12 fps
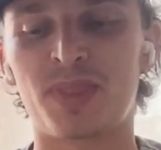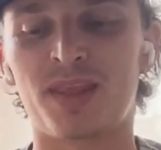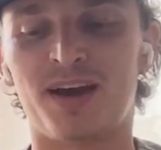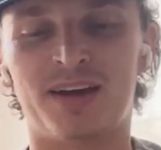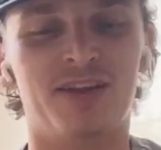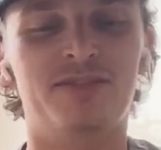
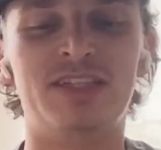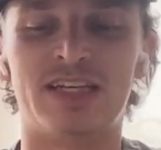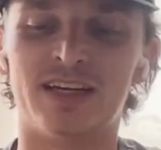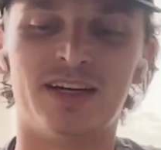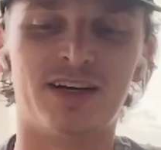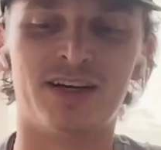I'd love to
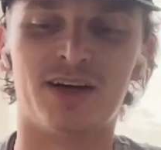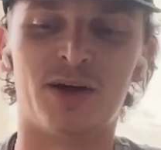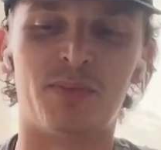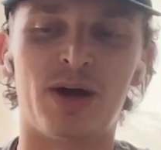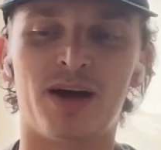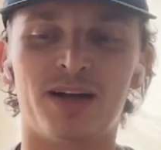hear
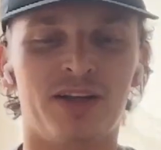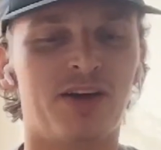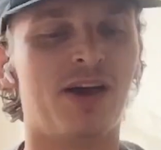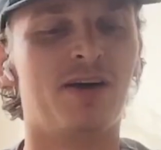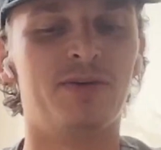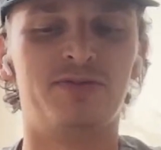about
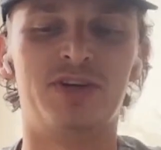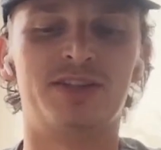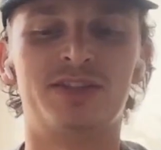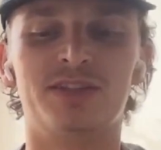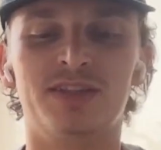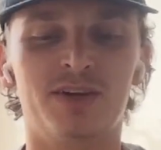you. We've
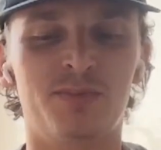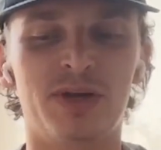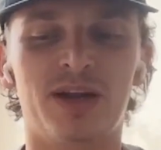touched a little bit,